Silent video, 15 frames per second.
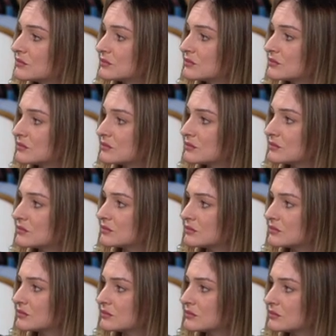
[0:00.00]

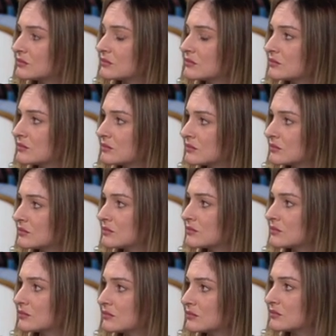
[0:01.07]

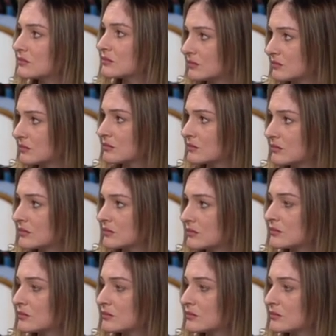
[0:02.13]
This person isn't speaking.